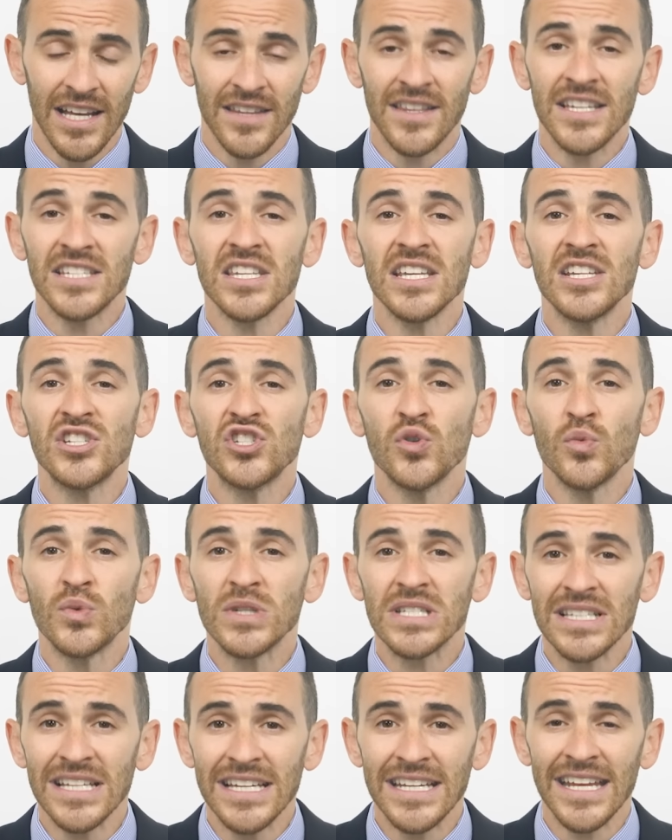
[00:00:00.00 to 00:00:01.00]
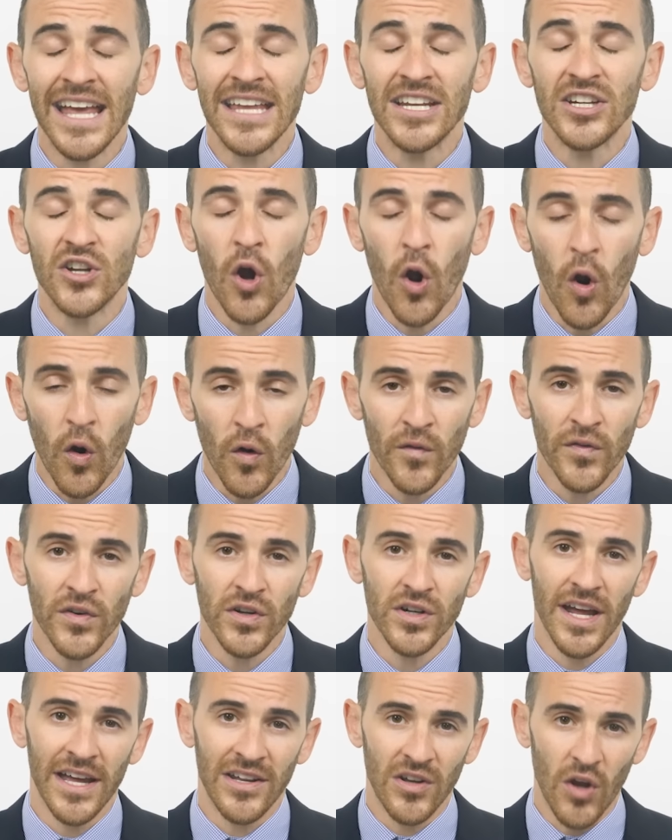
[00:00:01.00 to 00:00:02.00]
This issue was litigated
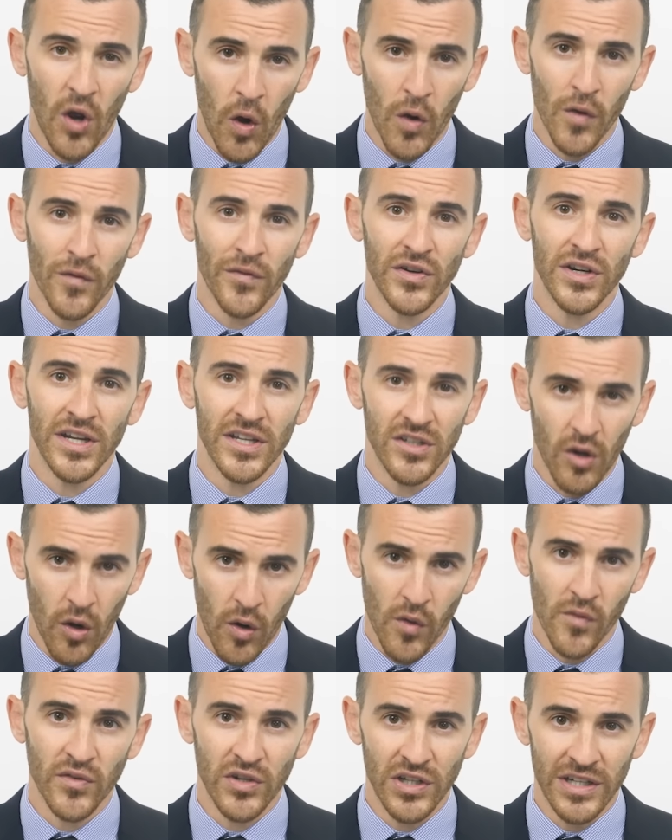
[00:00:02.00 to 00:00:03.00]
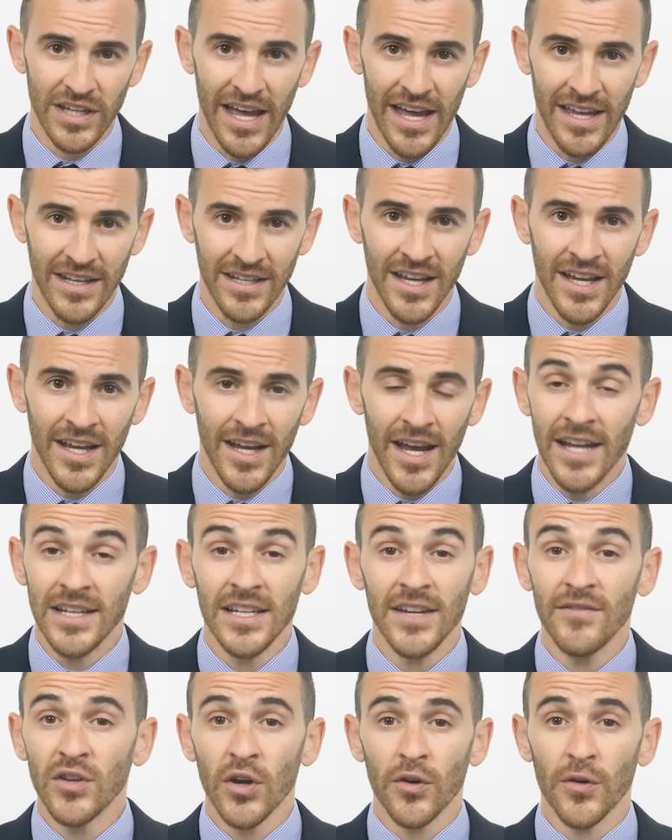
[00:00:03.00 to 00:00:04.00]
over and over and over again, and
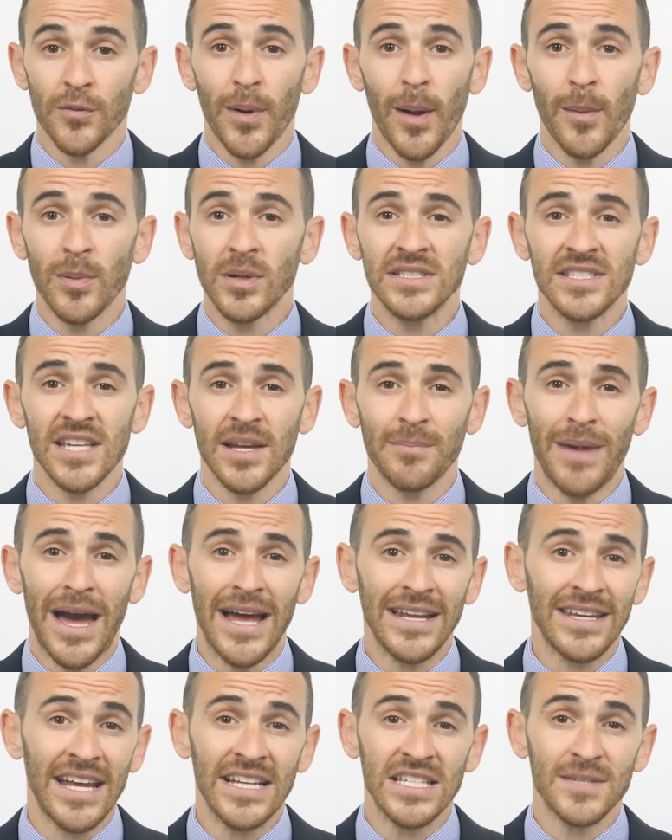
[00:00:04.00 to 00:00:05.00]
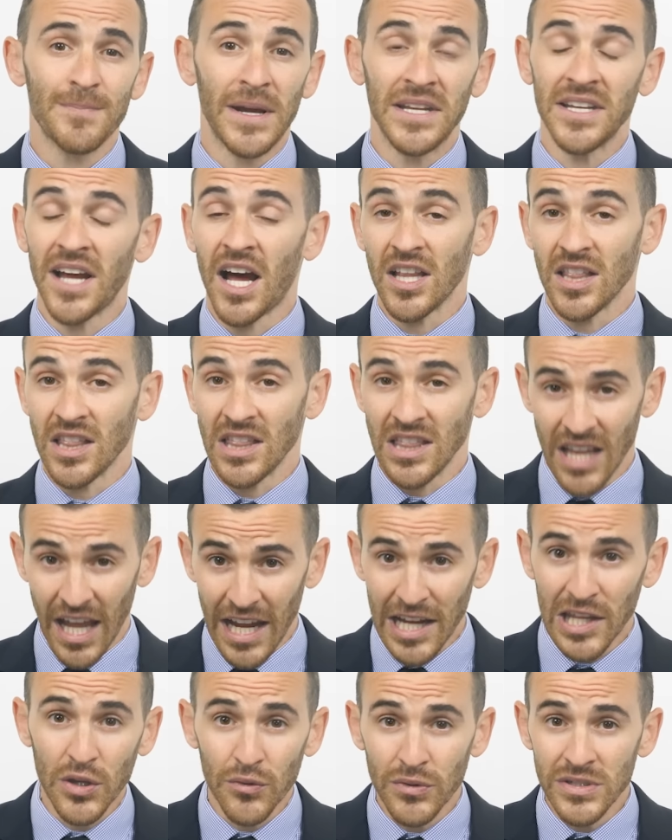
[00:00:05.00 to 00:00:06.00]
even though Republicans like Matt Gaetz might not
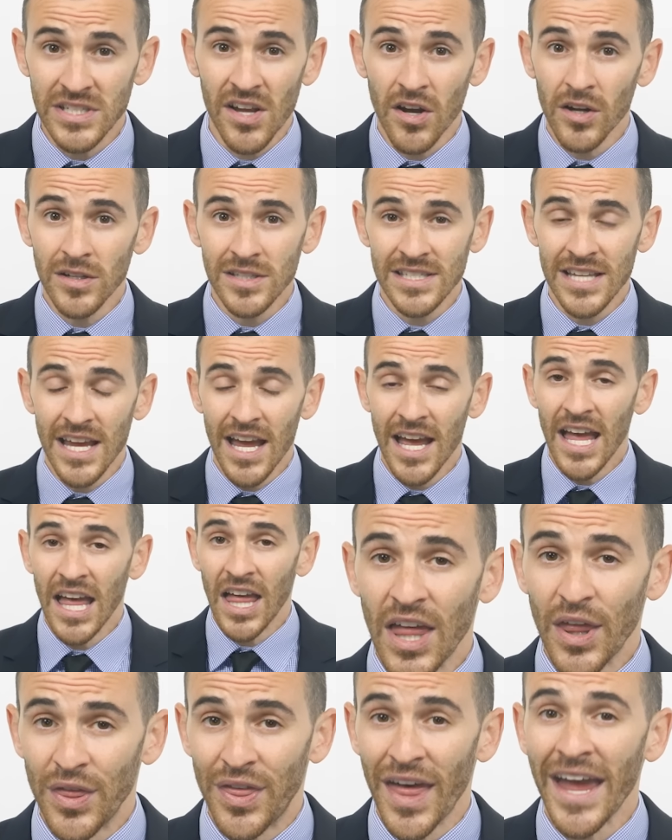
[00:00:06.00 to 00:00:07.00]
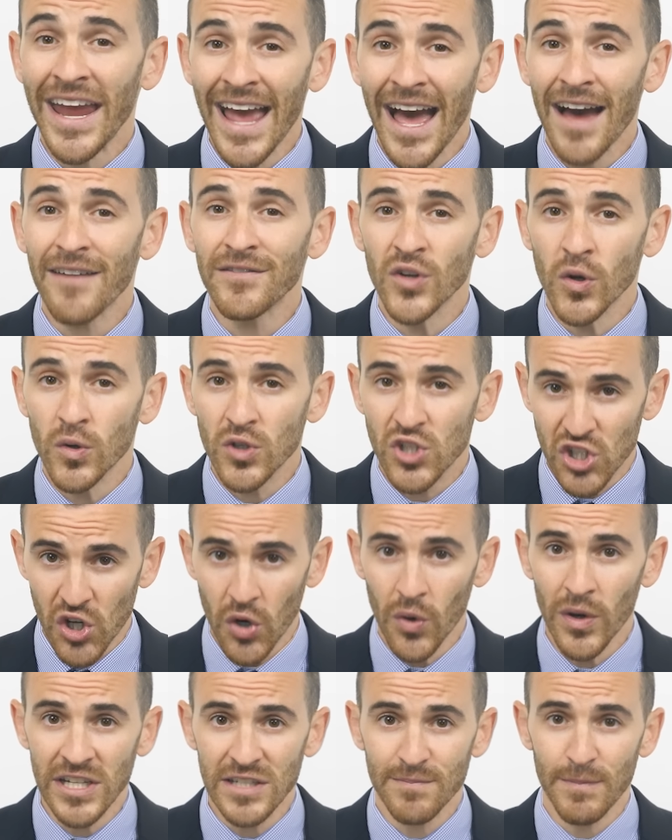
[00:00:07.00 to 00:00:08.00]
like the results, they have no
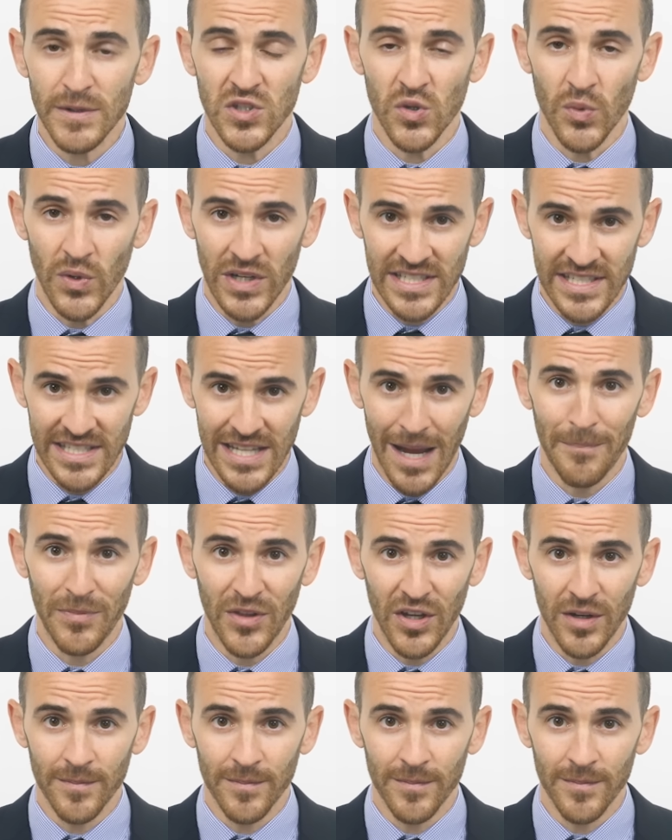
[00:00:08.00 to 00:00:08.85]
choice but to accept